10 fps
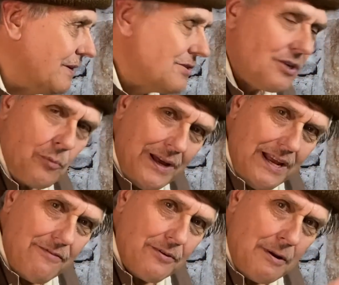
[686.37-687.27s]
So
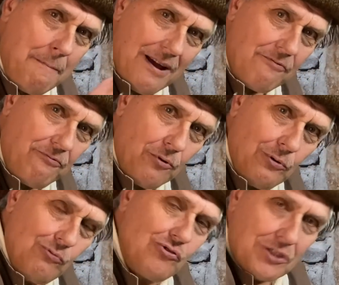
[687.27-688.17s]
whenever a man
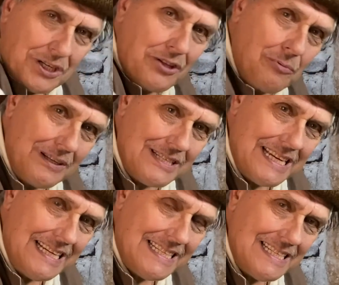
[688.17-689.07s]
falls, another one
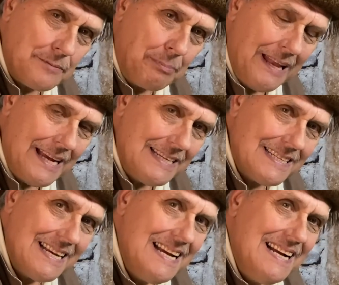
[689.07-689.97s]
takes his place.